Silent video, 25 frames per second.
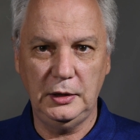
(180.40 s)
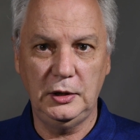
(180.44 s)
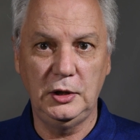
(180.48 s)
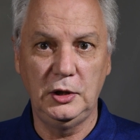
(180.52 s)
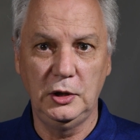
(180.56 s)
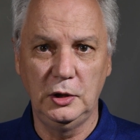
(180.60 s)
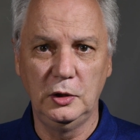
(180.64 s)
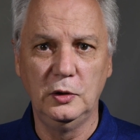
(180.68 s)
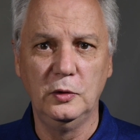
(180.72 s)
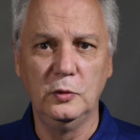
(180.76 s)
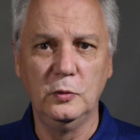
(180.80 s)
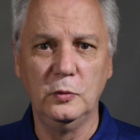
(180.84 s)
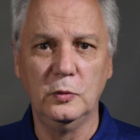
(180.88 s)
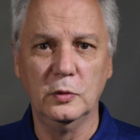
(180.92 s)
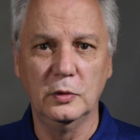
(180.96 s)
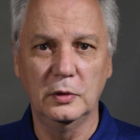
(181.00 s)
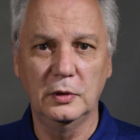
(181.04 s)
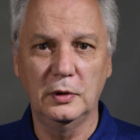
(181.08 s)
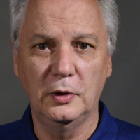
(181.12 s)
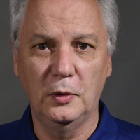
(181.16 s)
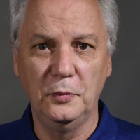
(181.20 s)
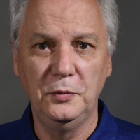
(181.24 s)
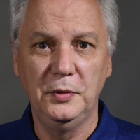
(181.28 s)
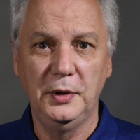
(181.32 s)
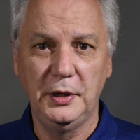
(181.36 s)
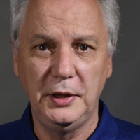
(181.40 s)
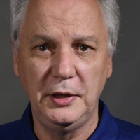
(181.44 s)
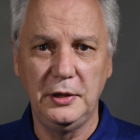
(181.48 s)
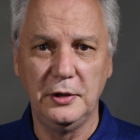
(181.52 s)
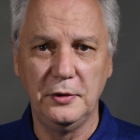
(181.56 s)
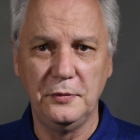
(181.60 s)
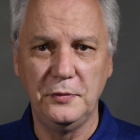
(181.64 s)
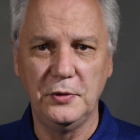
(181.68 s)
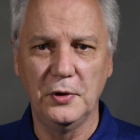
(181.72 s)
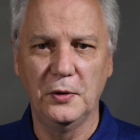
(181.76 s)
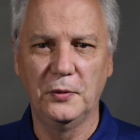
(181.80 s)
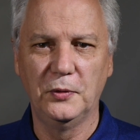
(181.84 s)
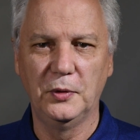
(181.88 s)
you only
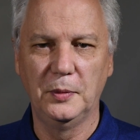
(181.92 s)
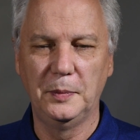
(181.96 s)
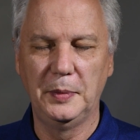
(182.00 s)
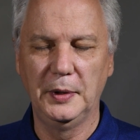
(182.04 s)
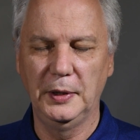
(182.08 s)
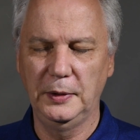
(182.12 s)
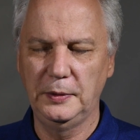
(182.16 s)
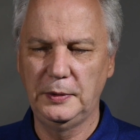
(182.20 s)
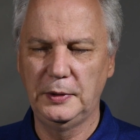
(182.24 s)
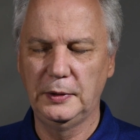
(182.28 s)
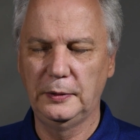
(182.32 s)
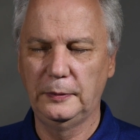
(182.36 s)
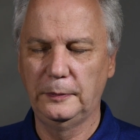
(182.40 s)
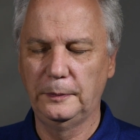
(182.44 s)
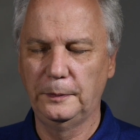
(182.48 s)
you know about?